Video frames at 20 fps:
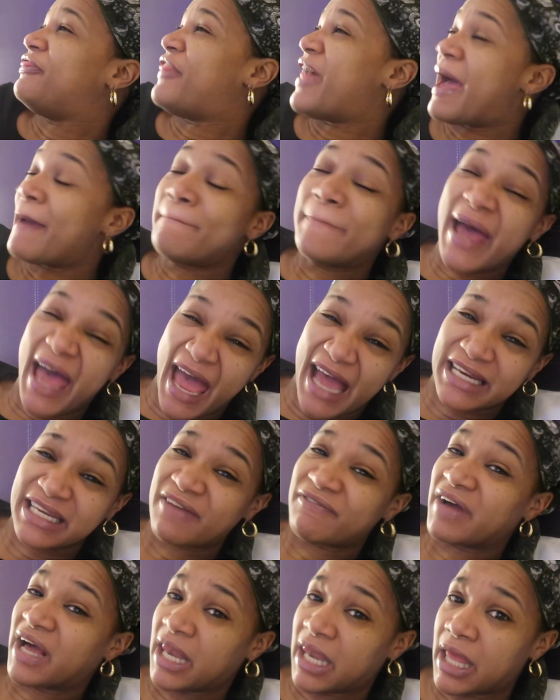That packed
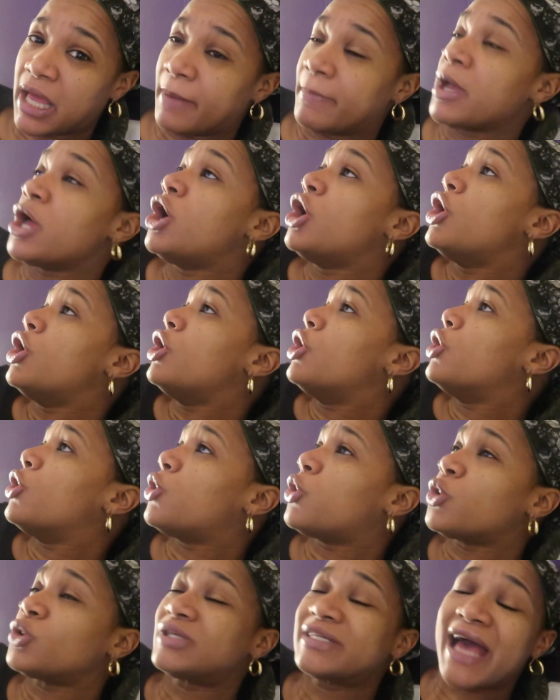up a club.
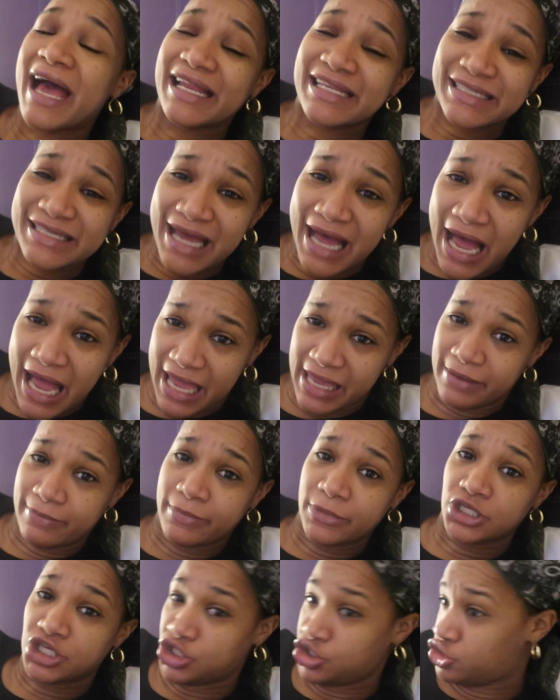Who's got
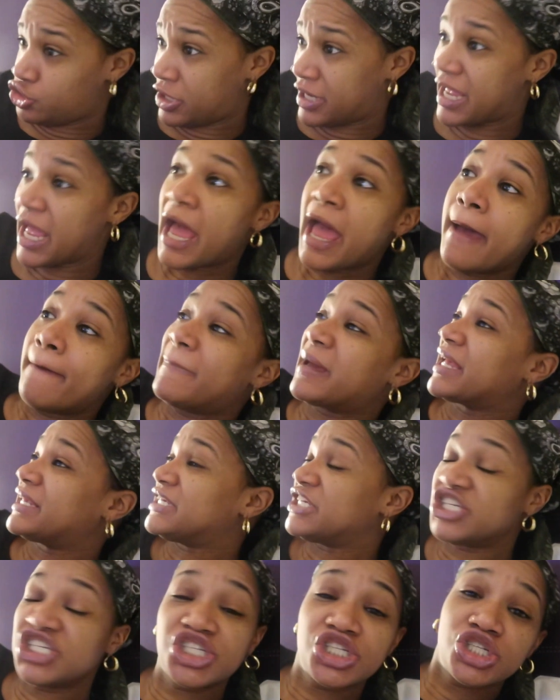time to drink
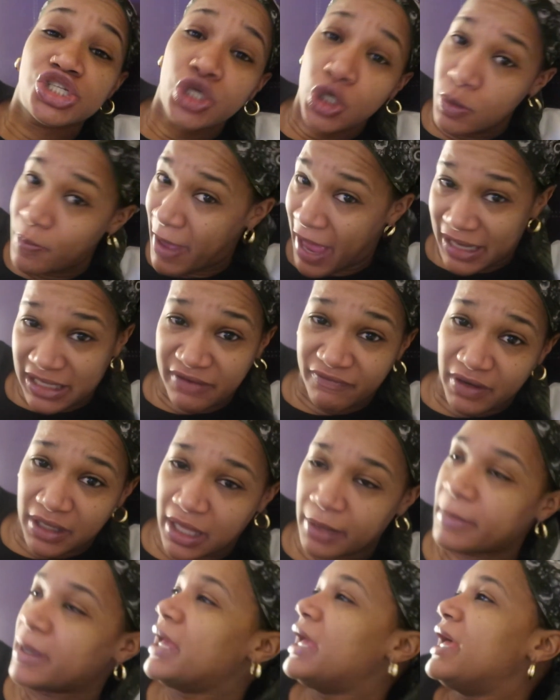because it's too packed up a
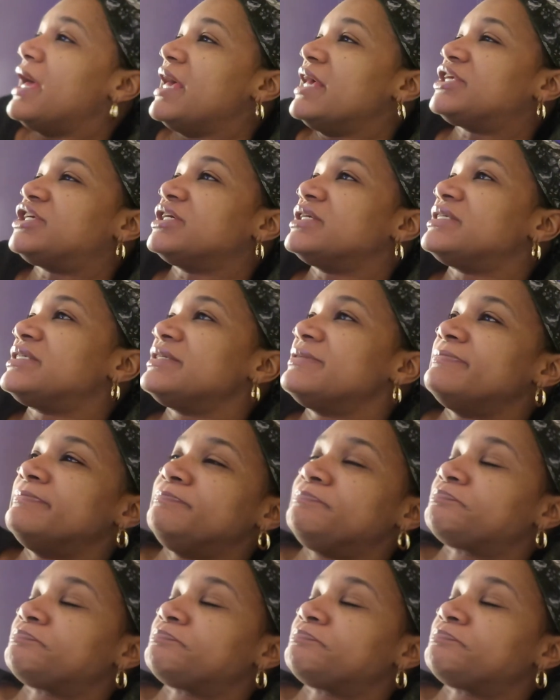club? It's just,